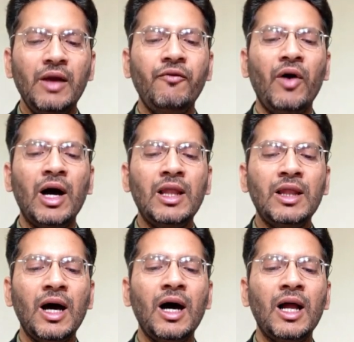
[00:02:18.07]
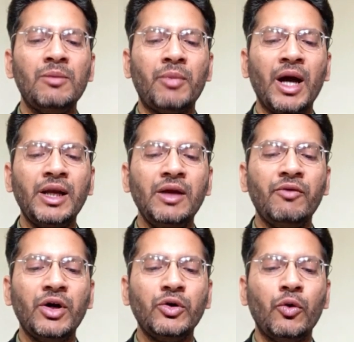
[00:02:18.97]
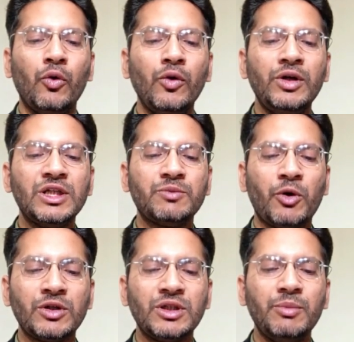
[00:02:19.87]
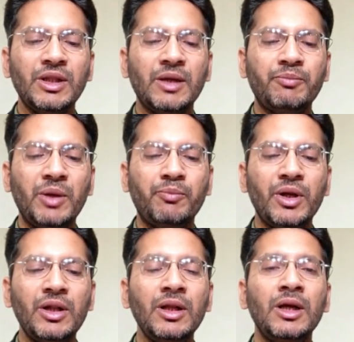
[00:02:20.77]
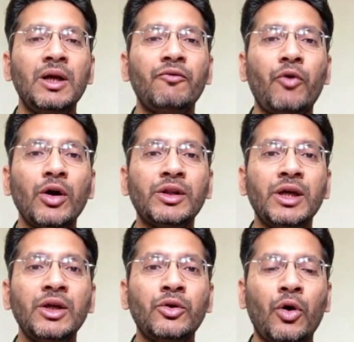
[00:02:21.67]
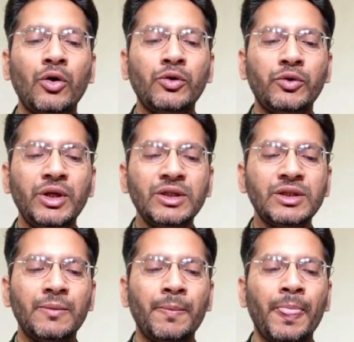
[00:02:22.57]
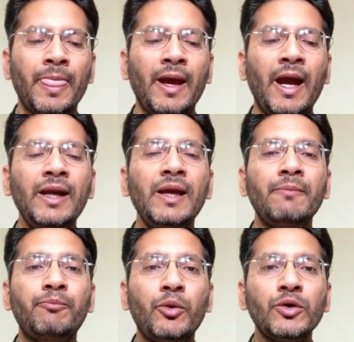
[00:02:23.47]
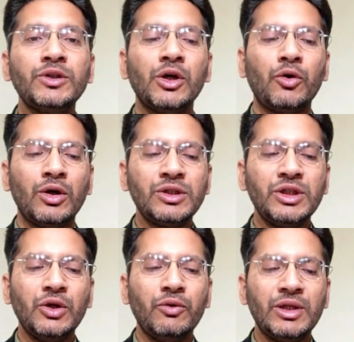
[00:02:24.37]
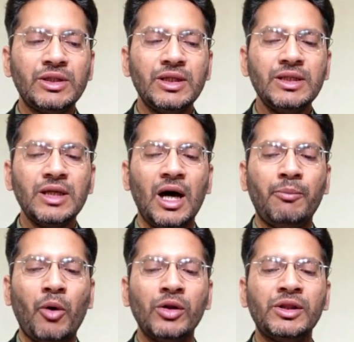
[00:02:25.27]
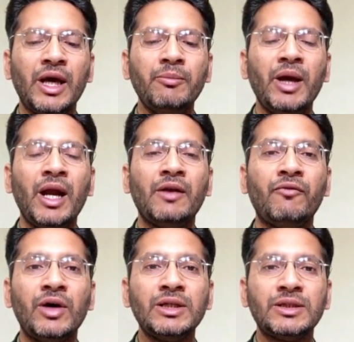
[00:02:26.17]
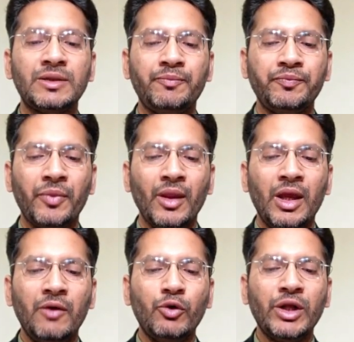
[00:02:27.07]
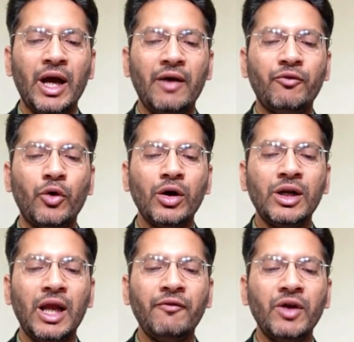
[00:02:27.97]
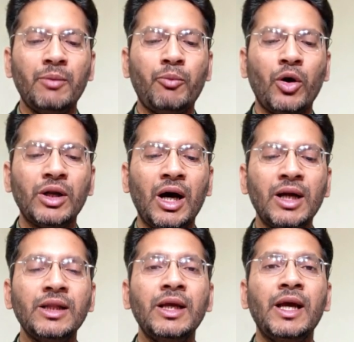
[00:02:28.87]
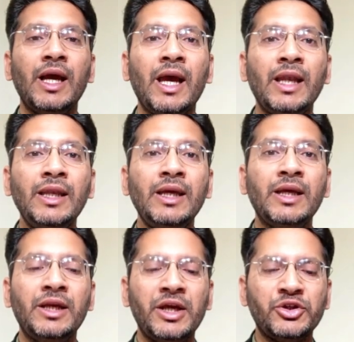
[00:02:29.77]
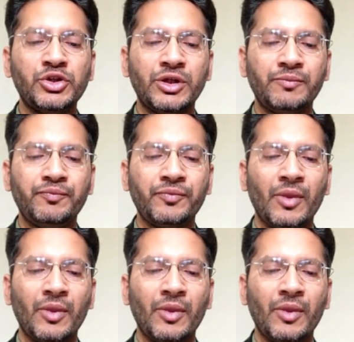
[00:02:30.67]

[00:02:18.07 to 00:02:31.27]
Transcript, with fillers: If Allah Almighty were to hold responsible the people for their wrongdoings and impose the consequences upon them at once, He would have not left upon earth any creature,